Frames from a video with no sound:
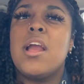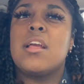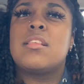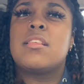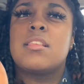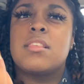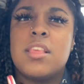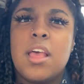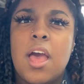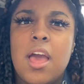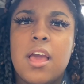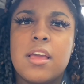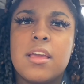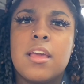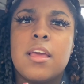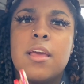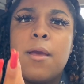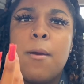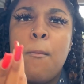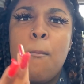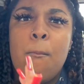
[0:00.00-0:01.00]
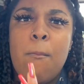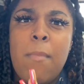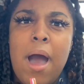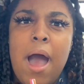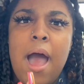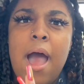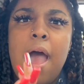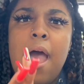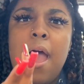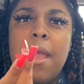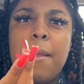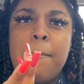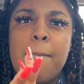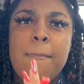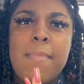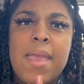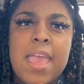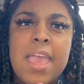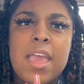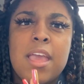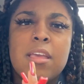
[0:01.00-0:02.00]
suck my
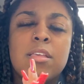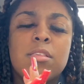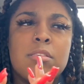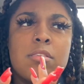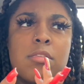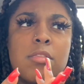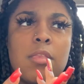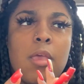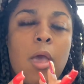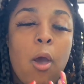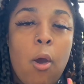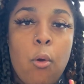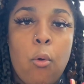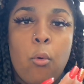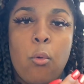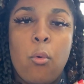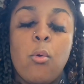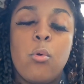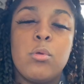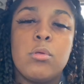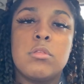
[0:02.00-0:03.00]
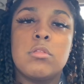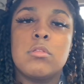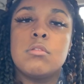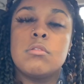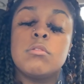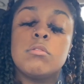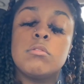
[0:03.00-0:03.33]
man's toes?